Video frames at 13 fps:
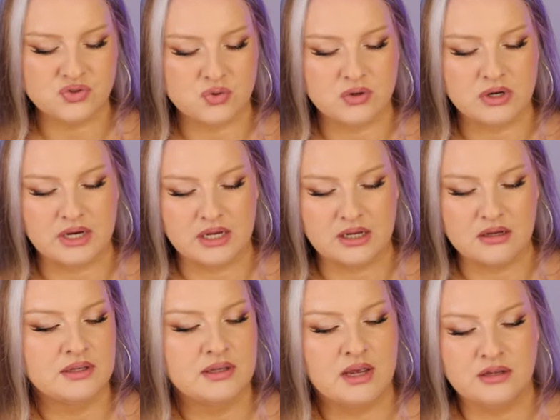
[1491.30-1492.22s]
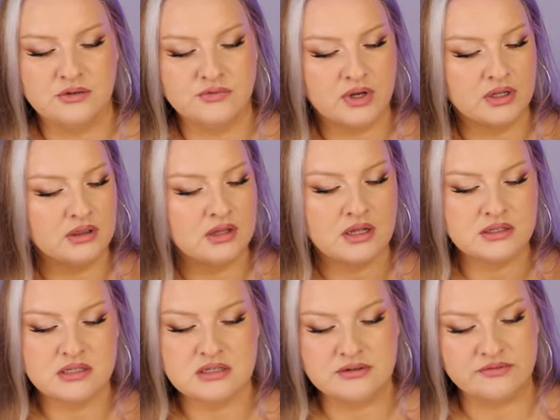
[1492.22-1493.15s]
story. Yeah, you've got lots
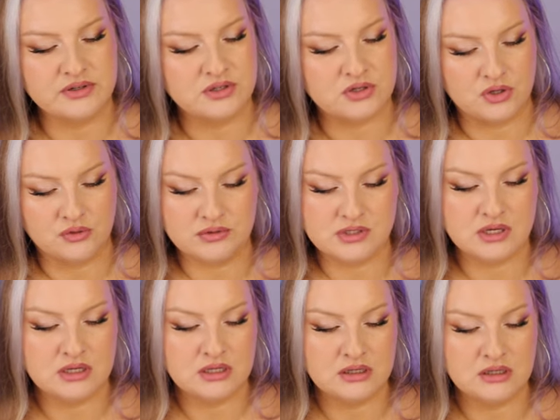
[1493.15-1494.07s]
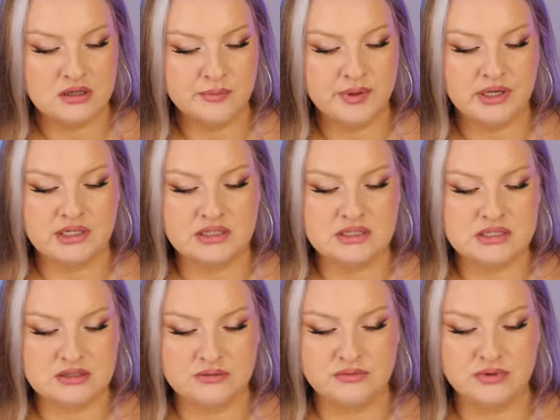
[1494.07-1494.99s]
of different notes in here, but it
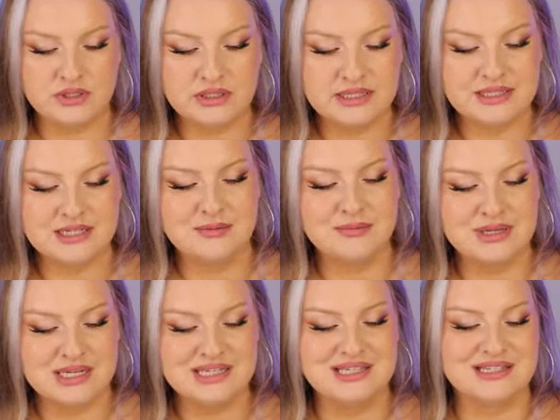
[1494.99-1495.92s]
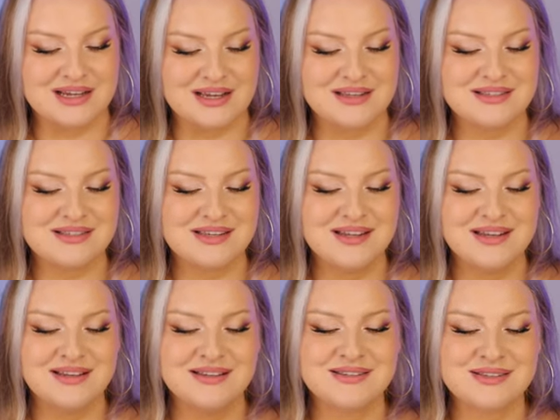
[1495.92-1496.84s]
really, to me, does
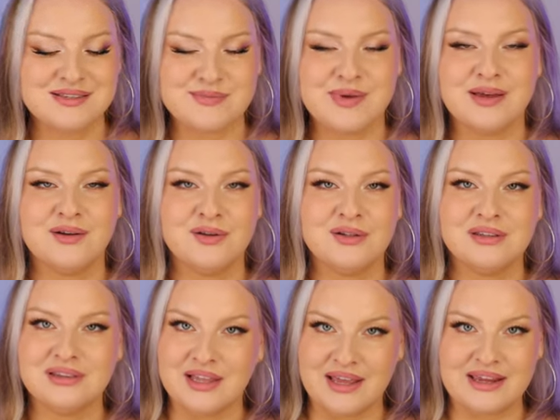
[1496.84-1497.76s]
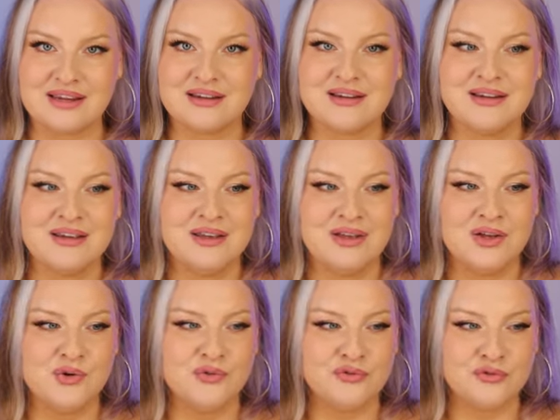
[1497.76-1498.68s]
smell like
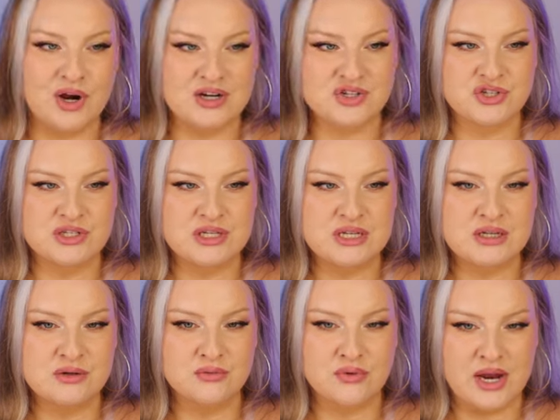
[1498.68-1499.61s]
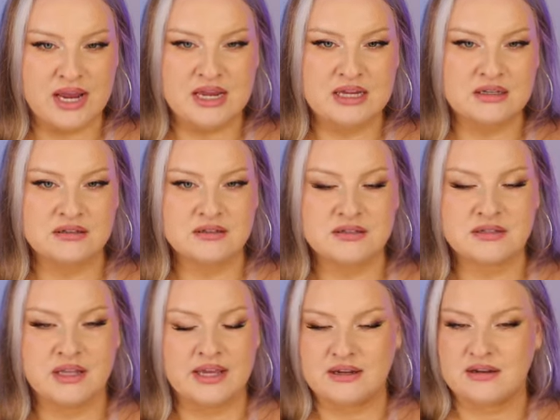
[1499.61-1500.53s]
freshly rained,
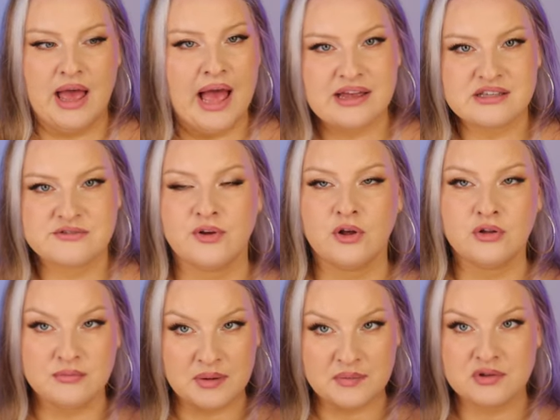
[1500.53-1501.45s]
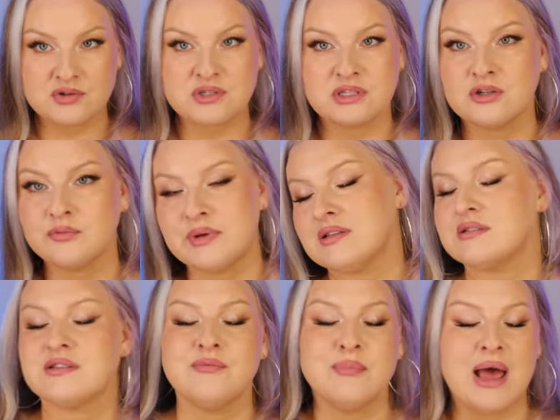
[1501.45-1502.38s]
like asphalt. Maybe there's little
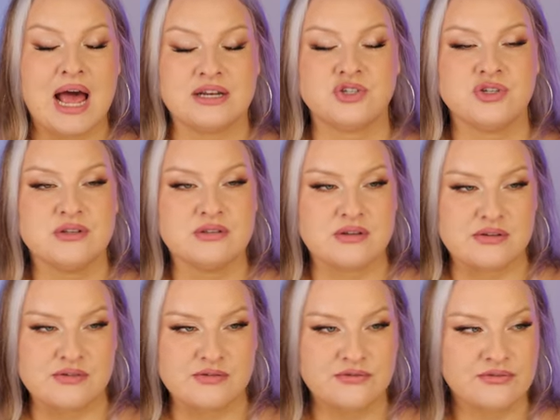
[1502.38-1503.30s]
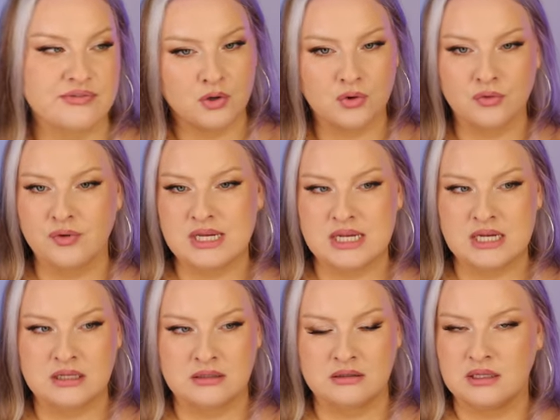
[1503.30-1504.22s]
bits and patches of green